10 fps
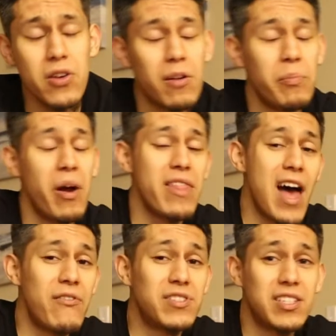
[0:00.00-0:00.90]
You compare
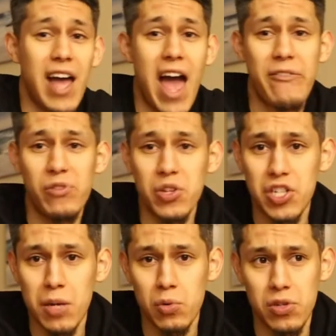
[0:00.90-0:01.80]
that versus a handful of
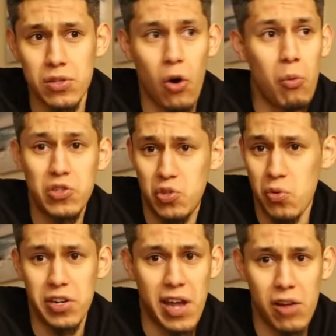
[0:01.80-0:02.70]
chips, which is almost
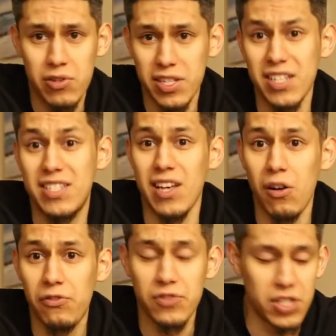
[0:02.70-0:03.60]
200 calories in
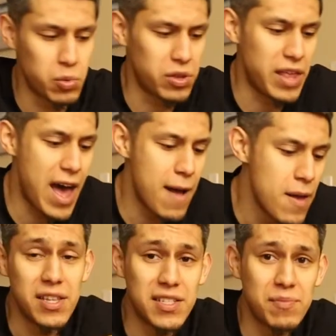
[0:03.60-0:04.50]
itself, just with
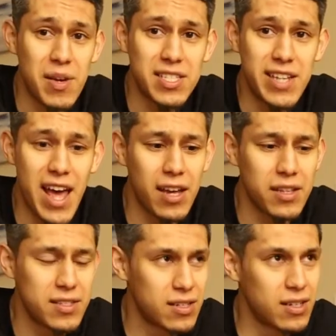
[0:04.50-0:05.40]
that. This is my snack.
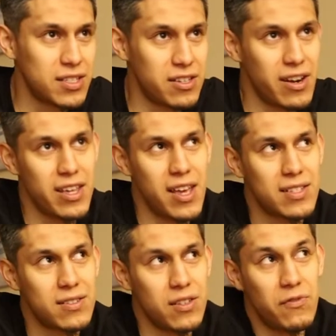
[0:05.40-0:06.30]
This is considered, I
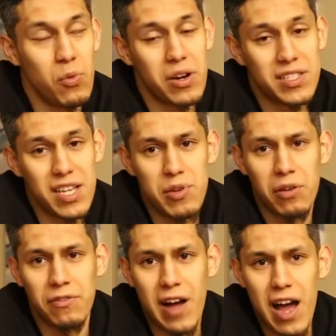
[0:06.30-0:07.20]
guess, if you want to say
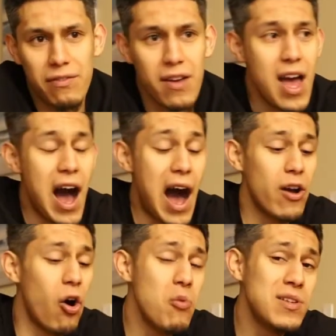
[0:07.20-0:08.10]
meal 5.
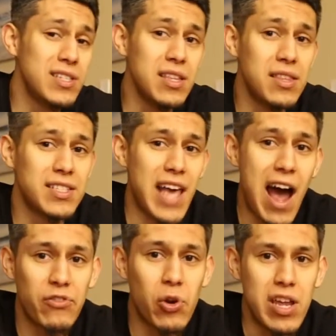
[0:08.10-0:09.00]
I always eat this
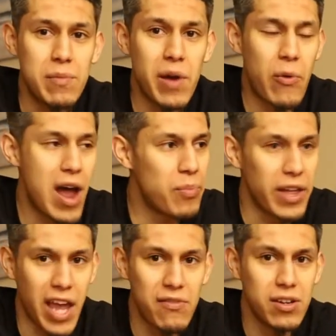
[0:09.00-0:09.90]
after I eat my wrap.
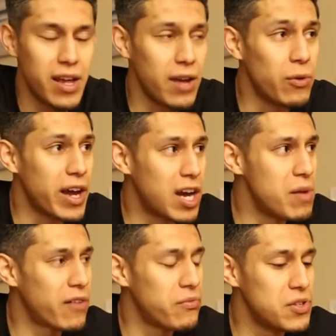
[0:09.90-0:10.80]
Like every day when I
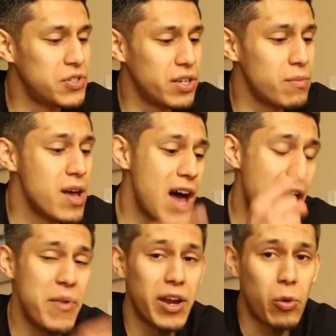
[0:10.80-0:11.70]
come back from the gym,
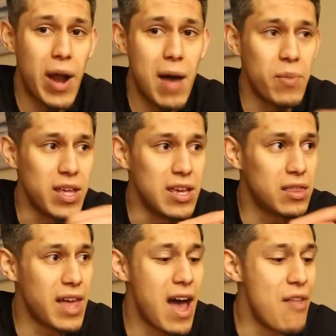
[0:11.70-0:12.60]
I make a wrap,
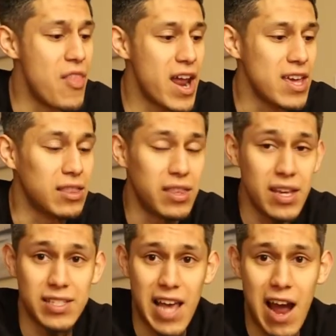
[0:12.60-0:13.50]
eat that, and then I eat
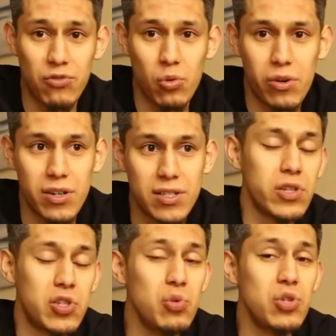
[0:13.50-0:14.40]
this afterwards.
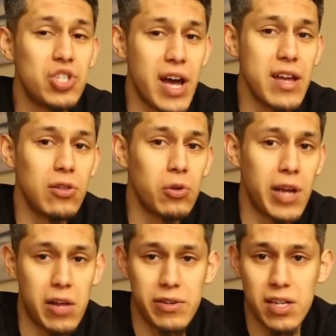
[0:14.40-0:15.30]
They're 2 giant low
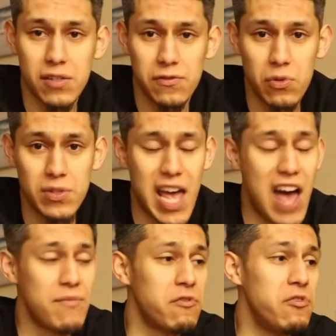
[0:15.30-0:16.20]
calorie dense foods that
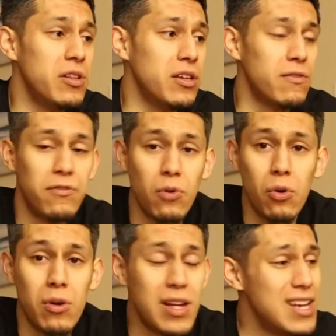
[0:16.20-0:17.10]
have me feeling
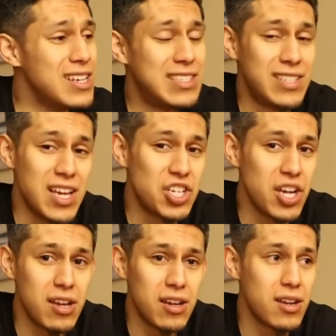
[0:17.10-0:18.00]
full,
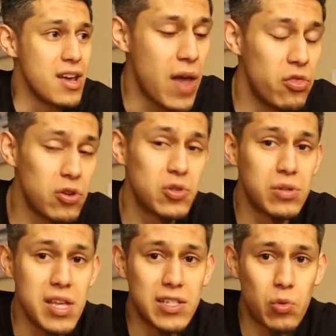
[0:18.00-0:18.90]
satiated, and those 2
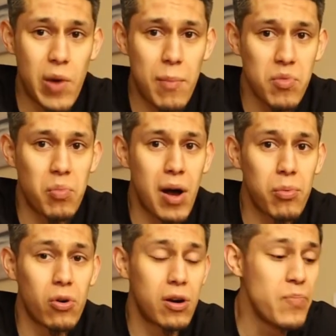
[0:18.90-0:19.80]
things, the wrap and
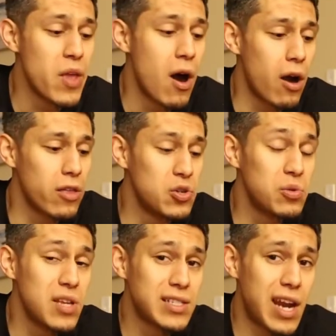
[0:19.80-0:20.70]
popcorn, are the
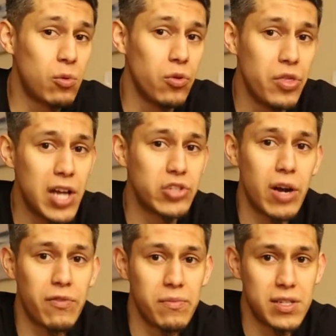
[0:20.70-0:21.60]
2 things that I will not
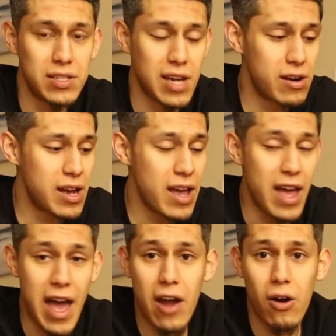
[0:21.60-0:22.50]
drop from this entire
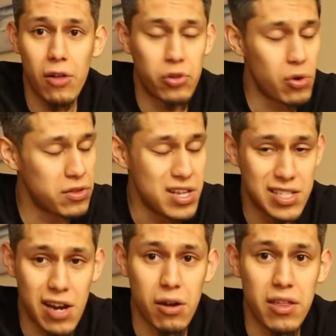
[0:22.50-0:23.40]
diet at all throughout the
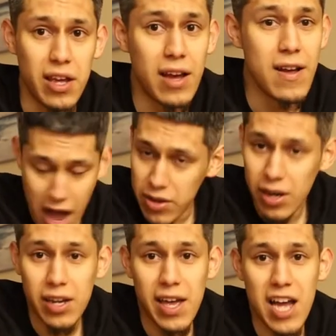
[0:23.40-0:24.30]
entire thing. You're
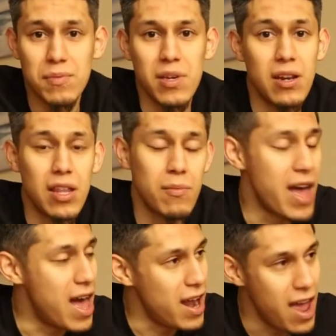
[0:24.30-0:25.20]
gonna catch me eating
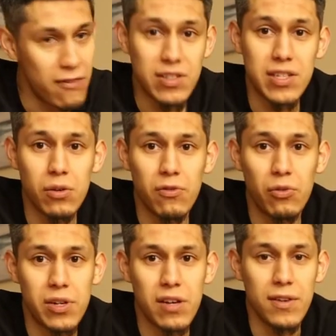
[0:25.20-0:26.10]
them at every single
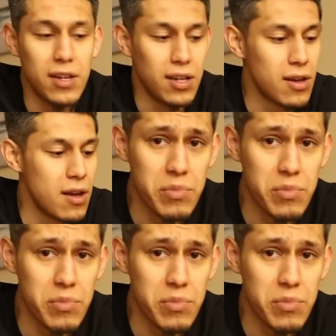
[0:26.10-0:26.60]
full day of eating,